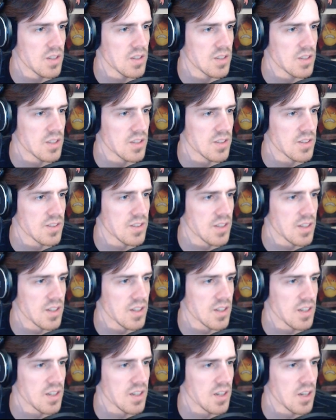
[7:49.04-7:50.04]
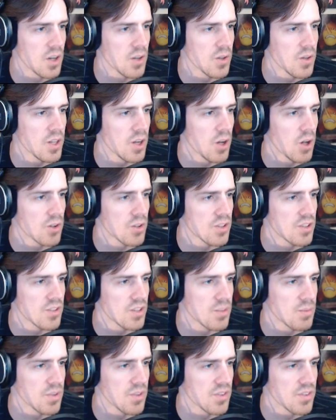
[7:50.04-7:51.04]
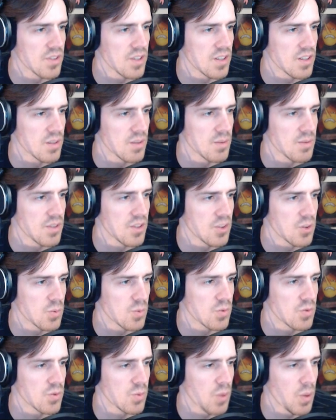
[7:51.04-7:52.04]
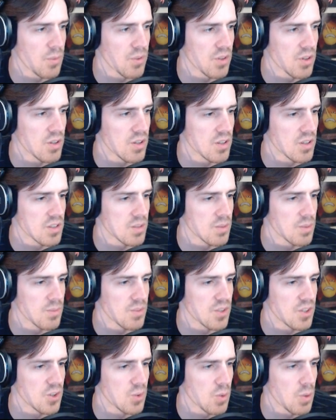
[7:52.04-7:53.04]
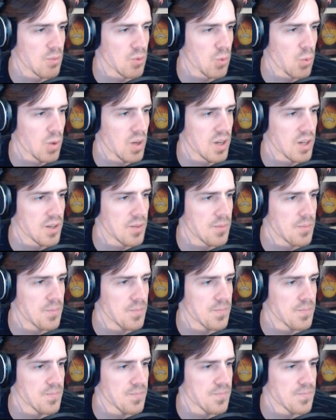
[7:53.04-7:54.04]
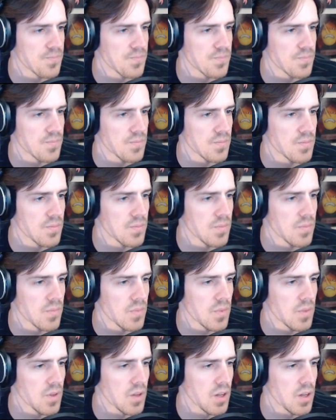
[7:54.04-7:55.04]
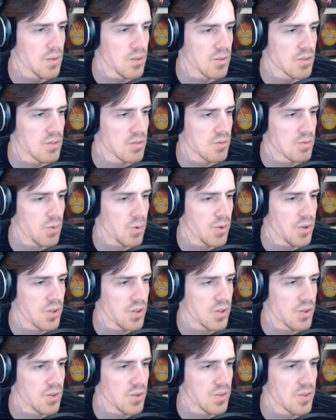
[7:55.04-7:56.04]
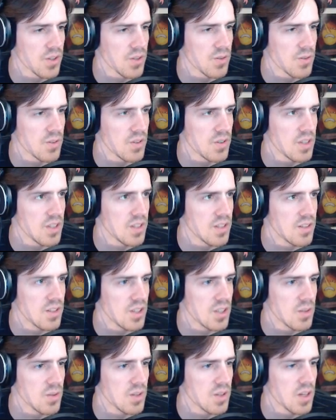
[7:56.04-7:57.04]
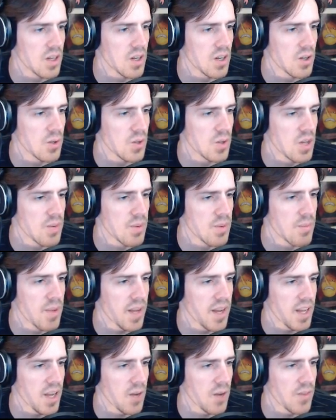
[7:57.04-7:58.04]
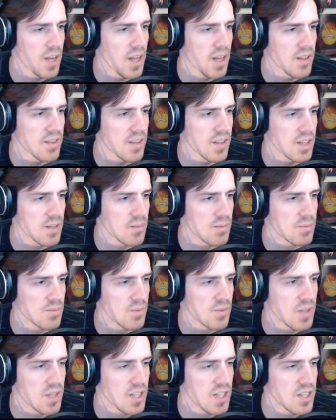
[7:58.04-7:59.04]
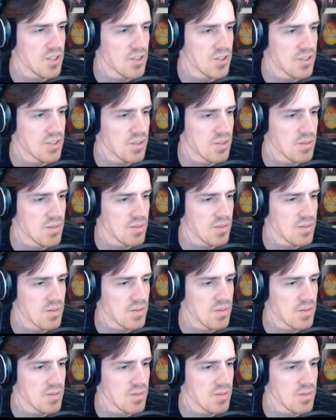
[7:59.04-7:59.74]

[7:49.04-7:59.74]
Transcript: Just, although he alternates it up, doesn't he? Sometimes he swipes long, sometimes he swipes wide. Okay, I'm just gonna avoid you, because I don't need to deal with that. Oh, you hit me back out! That's like an interesting